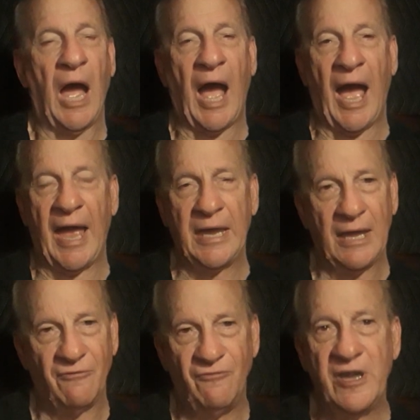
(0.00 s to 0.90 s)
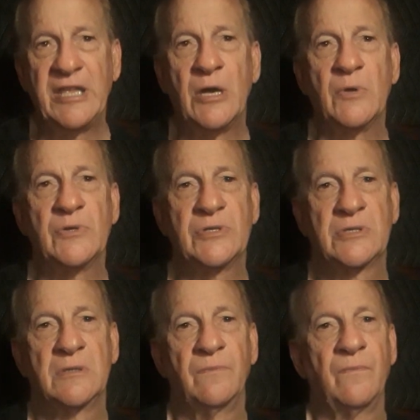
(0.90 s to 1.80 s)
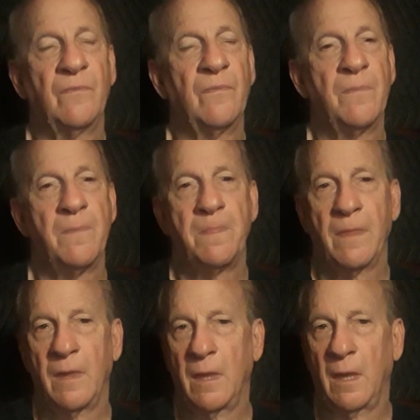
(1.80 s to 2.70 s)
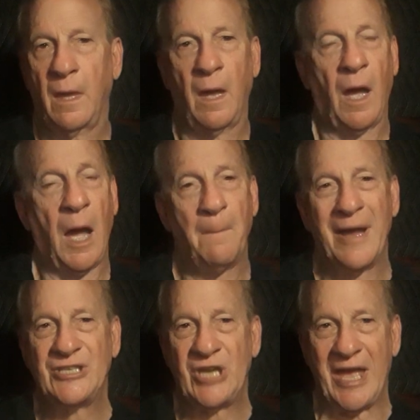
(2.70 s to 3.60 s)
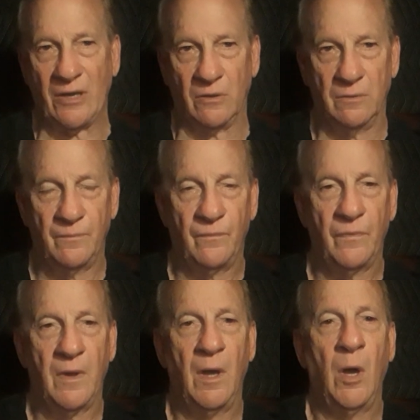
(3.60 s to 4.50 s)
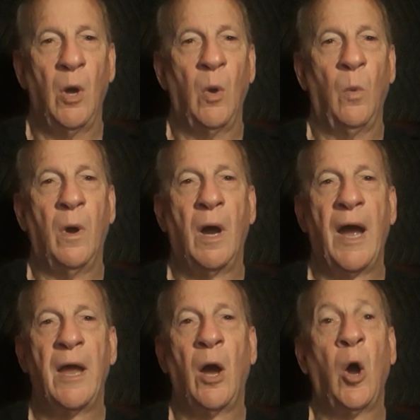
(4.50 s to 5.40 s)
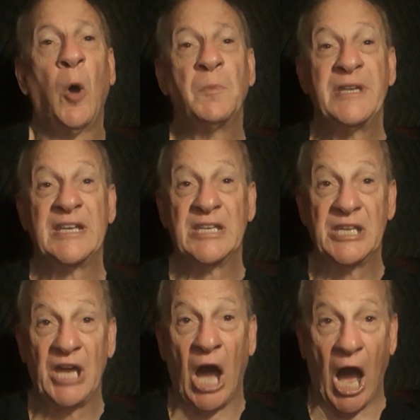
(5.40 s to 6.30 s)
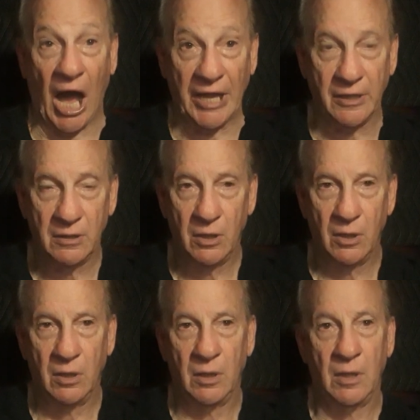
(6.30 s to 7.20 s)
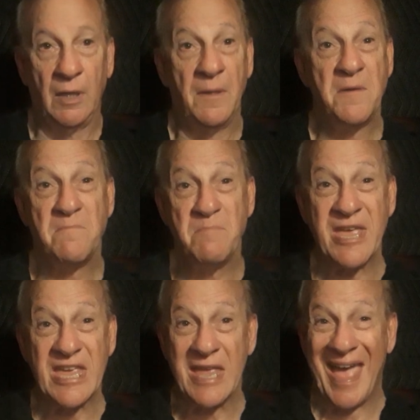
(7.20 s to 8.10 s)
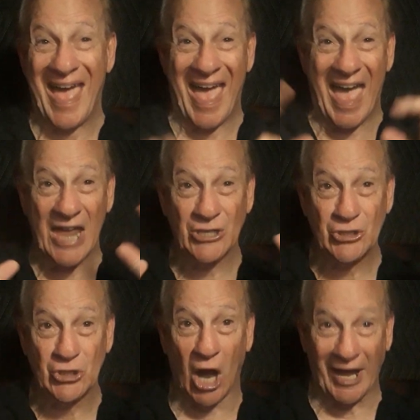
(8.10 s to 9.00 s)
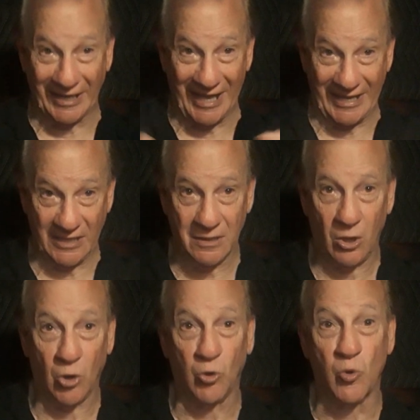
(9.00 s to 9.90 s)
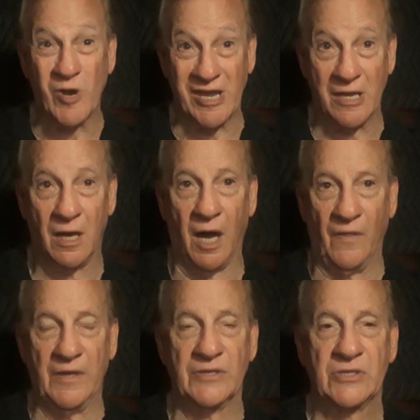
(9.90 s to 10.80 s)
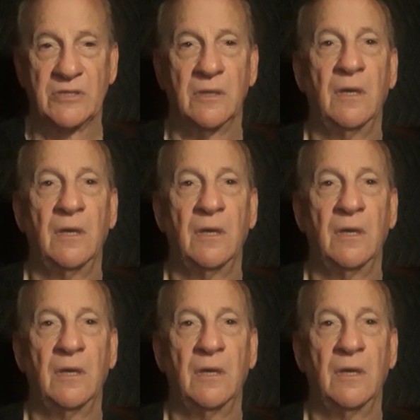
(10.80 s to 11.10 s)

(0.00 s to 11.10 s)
I have videos on my channel where I hope to God, me and John Lennon agree on this.